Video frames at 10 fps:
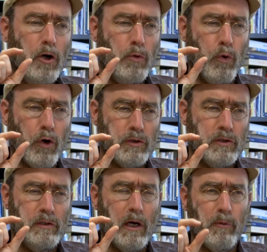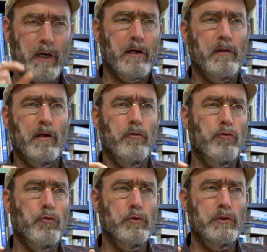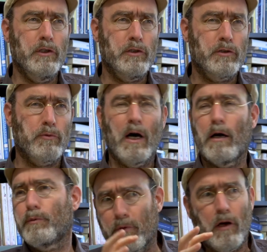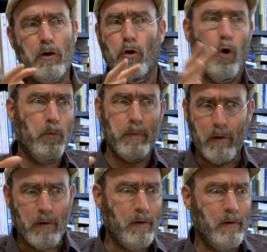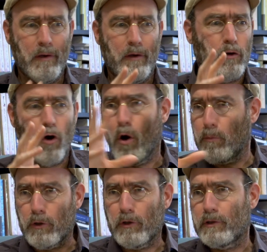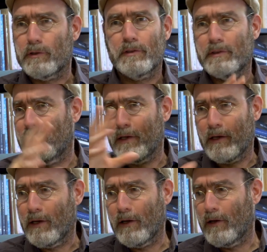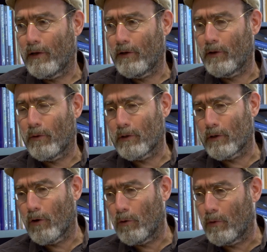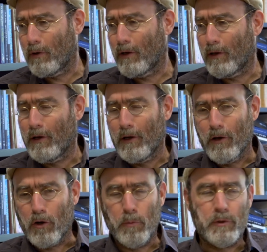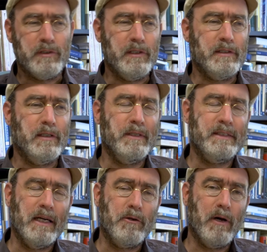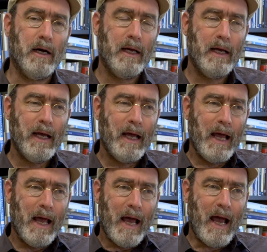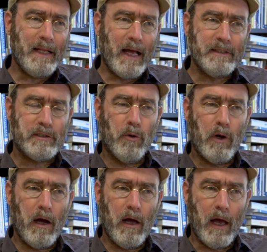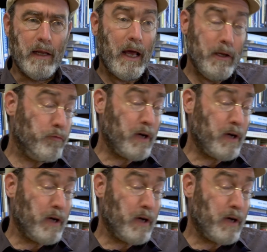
was directed to disrupt the global commerce, the global commerce system, etc. And so you've